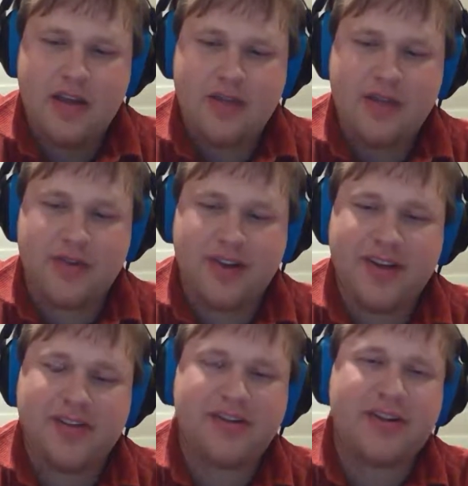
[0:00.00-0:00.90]
In the
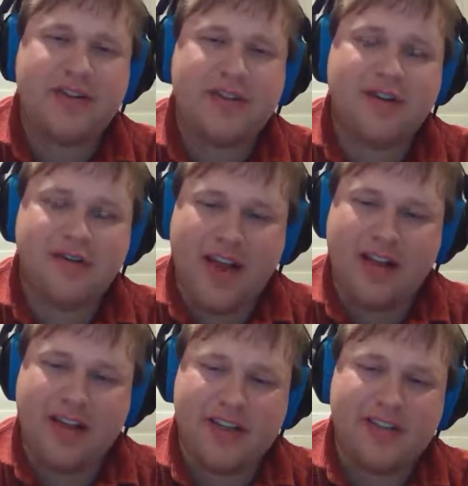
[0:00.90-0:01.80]
greenest of our
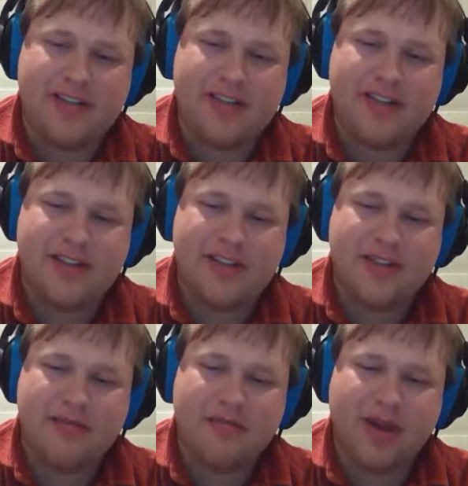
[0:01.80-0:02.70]
valleys,
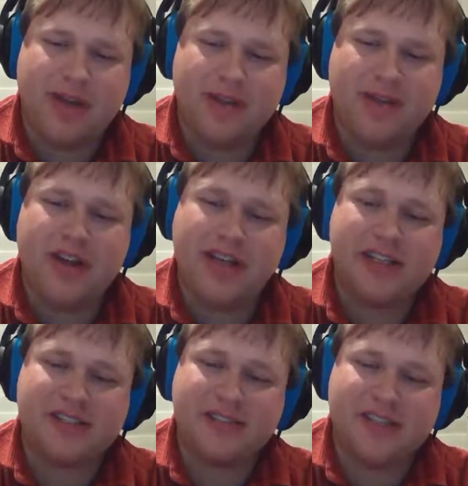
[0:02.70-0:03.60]
by good
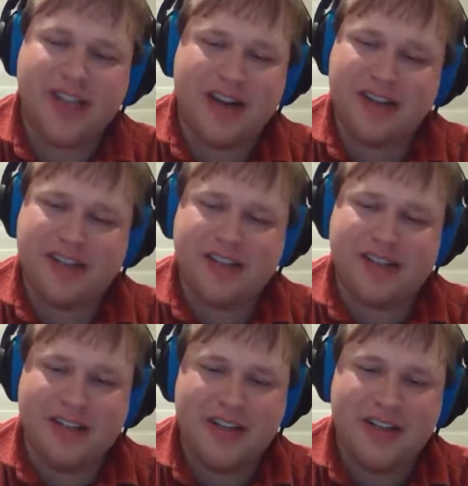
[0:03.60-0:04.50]
angels
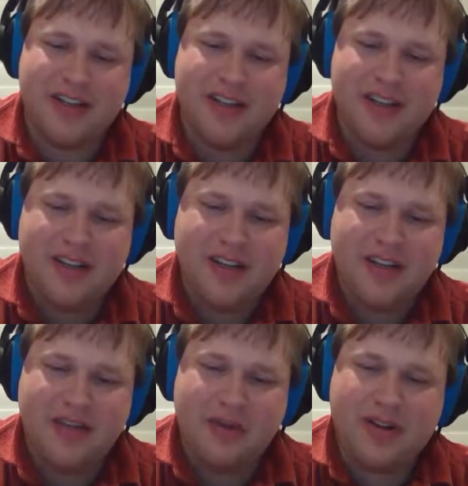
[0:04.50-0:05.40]
tenanted,
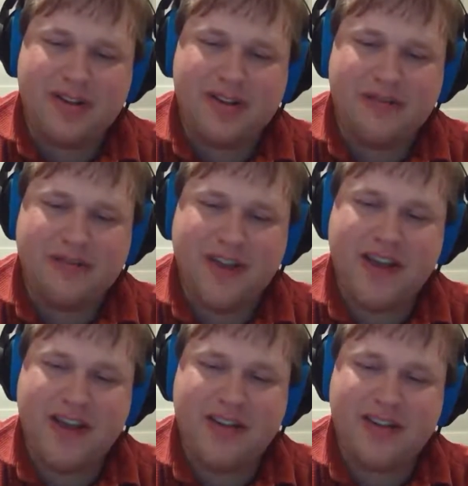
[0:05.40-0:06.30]
once a
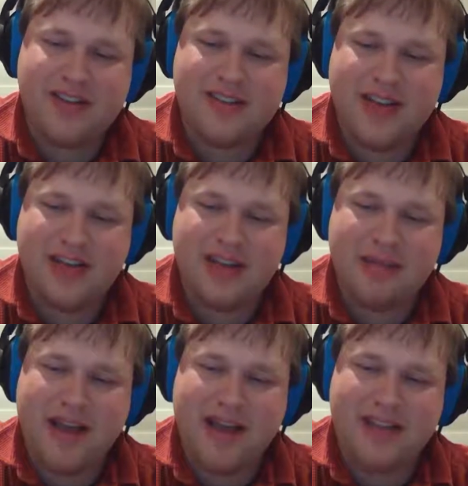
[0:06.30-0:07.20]
fair and stately
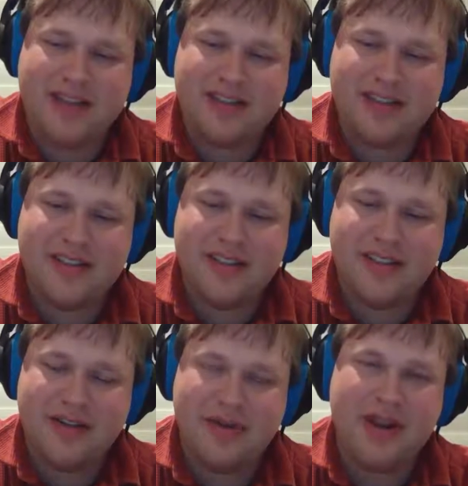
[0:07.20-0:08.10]
palace,
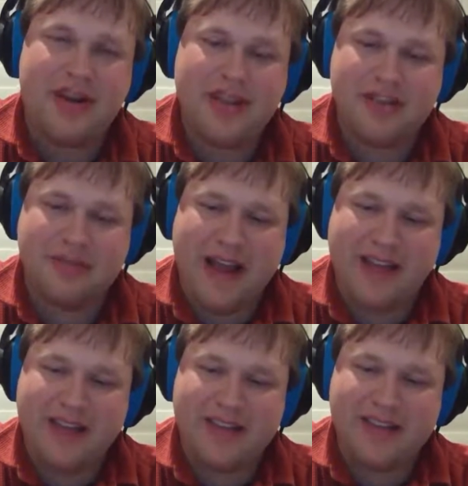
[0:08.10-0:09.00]
radiant
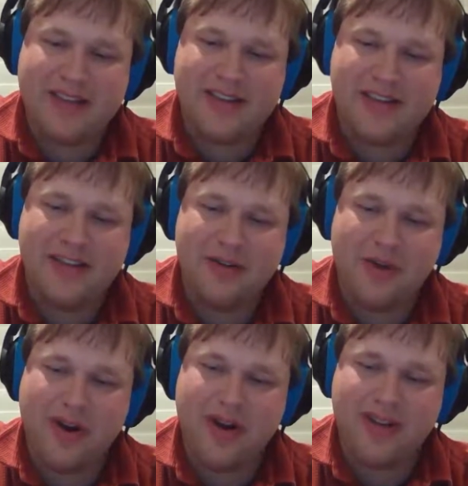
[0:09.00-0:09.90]
palace,
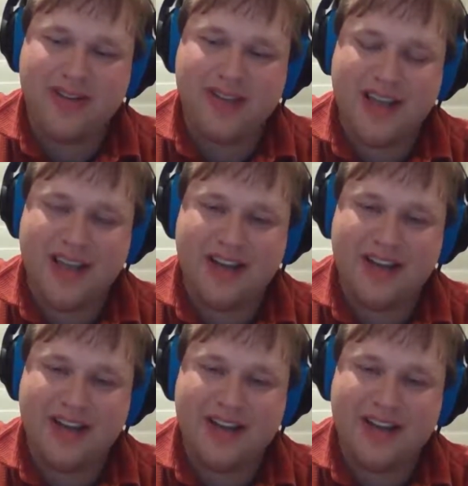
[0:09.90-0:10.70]
reared its head.